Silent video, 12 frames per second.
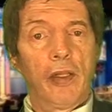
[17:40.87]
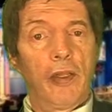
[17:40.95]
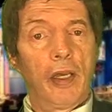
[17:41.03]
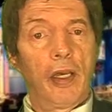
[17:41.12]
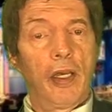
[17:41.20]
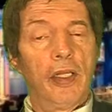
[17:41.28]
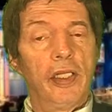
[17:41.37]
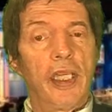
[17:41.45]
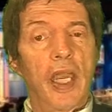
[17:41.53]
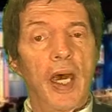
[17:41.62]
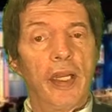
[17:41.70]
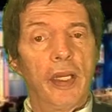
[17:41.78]

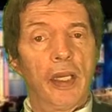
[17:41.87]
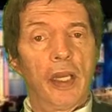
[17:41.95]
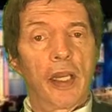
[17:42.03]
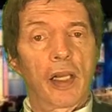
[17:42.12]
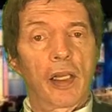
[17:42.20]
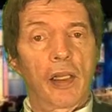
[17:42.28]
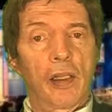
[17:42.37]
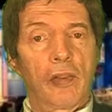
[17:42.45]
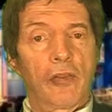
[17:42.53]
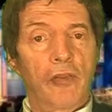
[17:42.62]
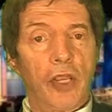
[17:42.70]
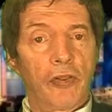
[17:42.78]
Nied
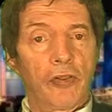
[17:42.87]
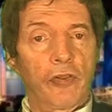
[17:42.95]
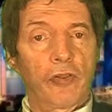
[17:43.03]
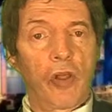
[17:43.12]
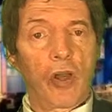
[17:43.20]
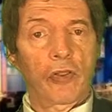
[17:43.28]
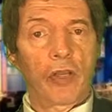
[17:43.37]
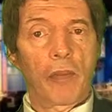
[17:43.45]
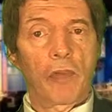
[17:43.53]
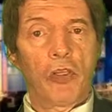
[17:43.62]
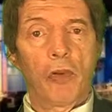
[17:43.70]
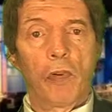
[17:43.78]
chases
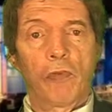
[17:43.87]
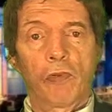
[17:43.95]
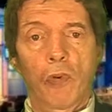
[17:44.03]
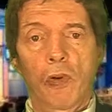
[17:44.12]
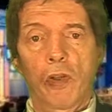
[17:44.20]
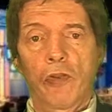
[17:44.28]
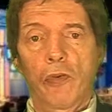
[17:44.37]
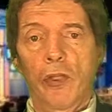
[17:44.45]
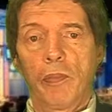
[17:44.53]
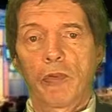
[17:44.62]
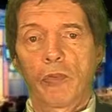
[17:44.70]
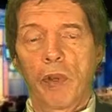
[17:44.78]
longtime Cuba, Florida
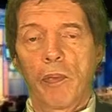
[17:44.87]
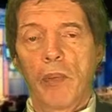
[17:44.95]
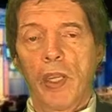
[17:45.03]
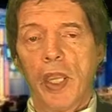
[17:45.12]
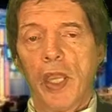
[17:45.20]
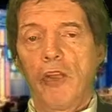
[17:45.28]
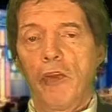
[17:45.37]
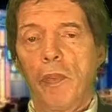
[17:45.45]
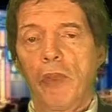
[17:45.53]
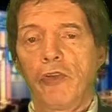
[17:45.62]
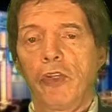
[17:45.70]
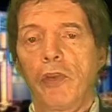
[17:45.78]
dream swim, and
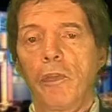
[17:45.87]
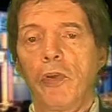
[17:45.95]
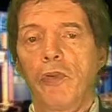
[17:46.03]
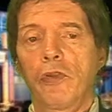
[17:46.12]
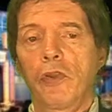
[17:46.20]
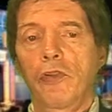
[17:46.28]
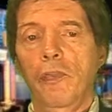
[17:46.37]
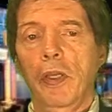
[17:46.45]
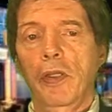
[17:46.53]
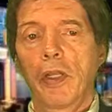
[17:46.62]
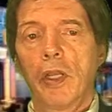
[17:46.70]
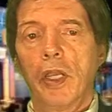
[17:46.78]
domestic abuse
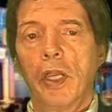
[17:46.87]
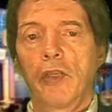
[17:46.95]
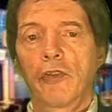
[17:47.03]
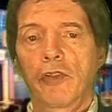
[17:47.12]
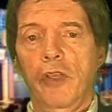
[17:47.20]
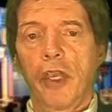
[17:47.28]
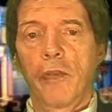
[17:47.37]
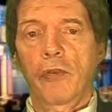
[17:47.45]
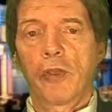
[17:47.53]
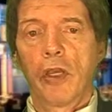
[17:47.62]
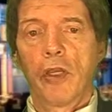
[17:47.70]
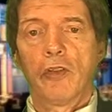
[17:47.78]
suspect
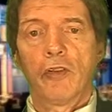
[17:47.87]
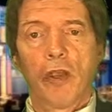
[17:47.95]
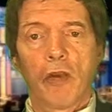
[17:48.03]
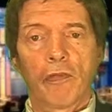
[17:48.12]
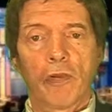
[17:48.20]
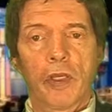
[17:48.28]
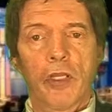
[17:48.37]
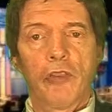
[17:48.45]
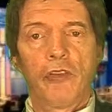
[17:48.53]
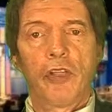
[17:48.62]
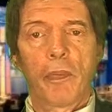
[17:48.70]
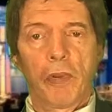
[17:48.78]
escapes sheriff
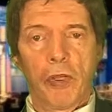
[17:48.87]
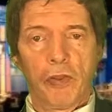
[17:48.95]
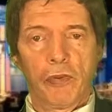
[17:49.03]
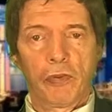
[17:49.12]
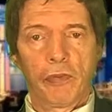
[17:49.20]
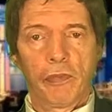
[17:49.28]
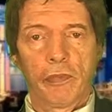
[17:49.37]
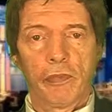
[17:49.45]
deputies.